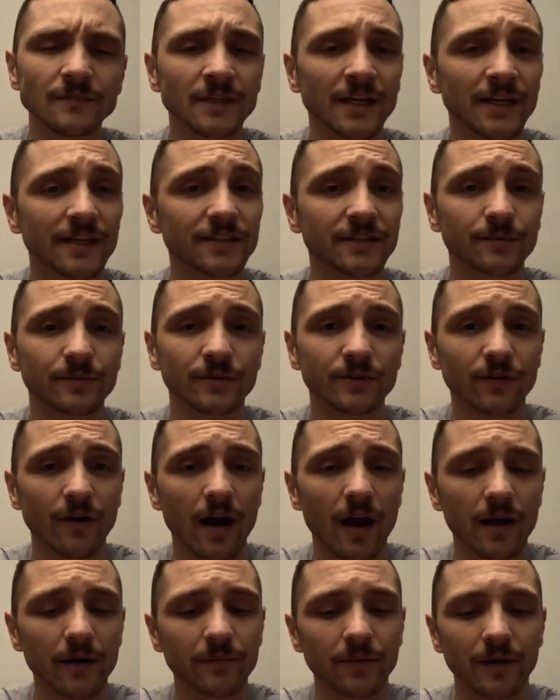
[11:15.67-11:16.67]
Hit
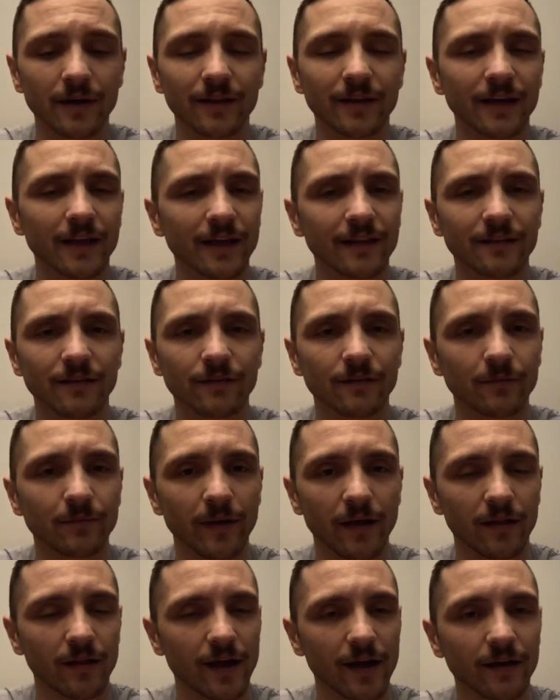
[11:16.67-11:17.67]
subscribe and then hit the little
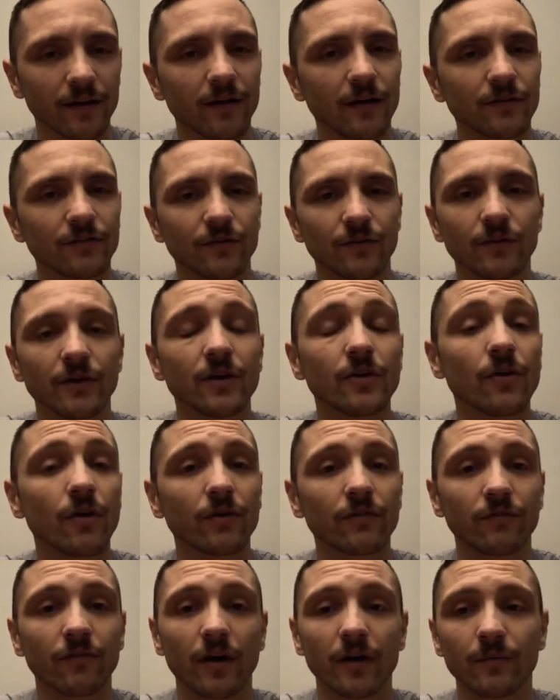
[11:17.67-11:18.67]
bell icon so you get
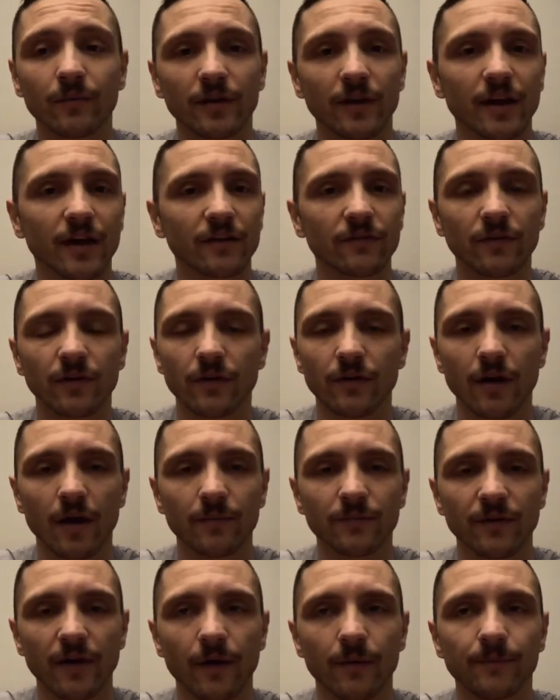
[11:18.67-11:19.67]
notified when the next video
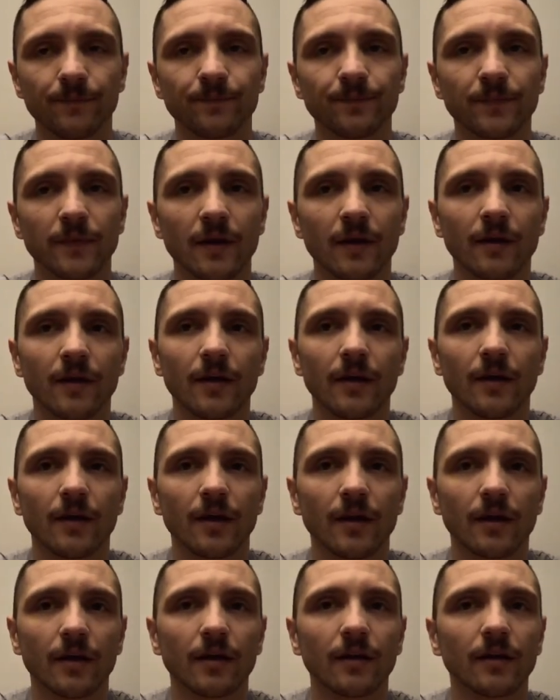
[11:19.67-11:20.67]
comes out.
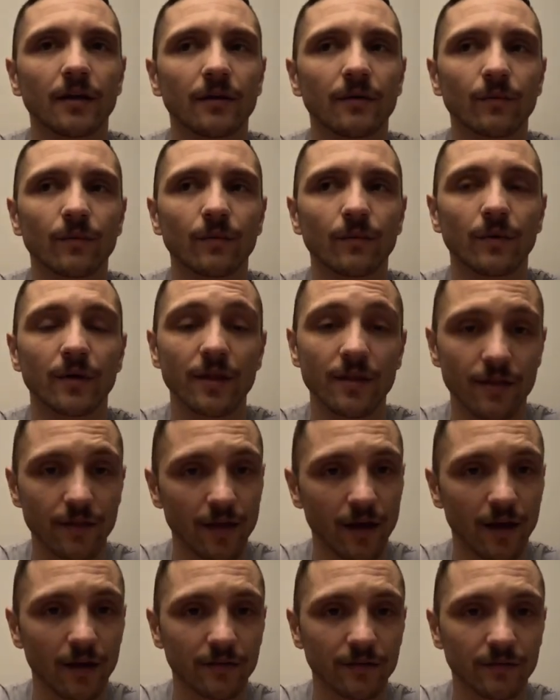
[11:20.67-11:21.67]
And with
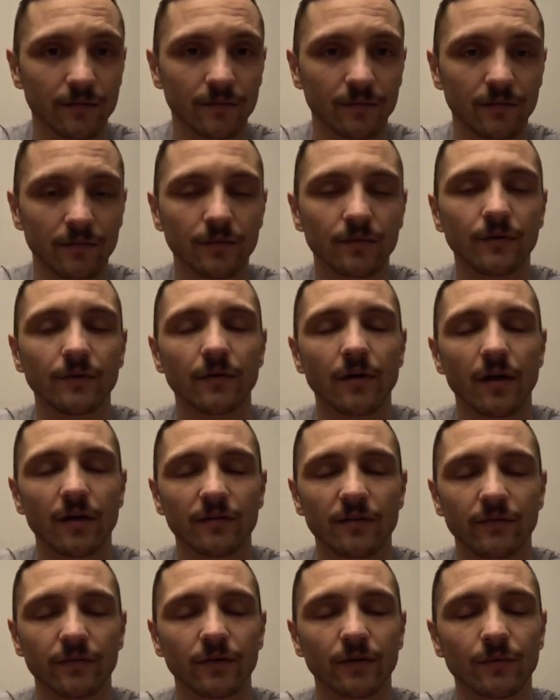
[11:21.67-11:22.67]
that, you guys
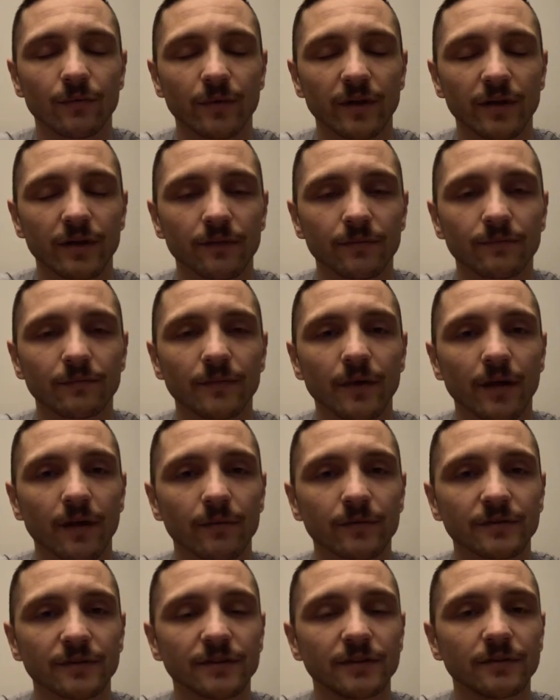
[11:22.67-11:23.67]
have a good week, and I
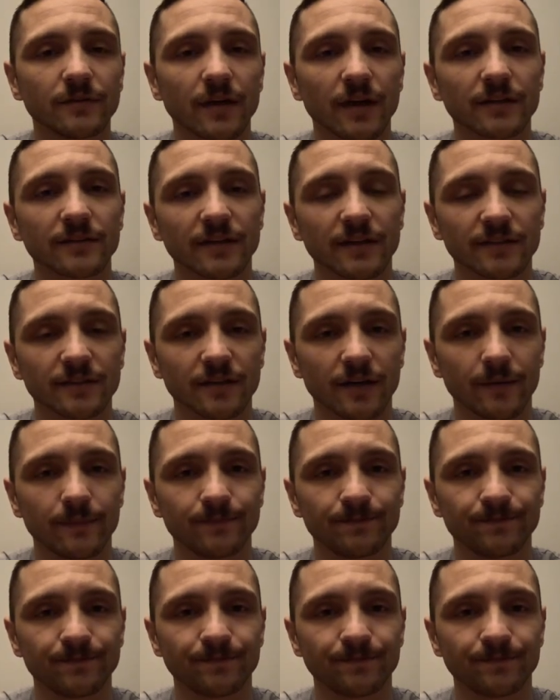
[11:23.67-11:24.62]
will see you guys next time.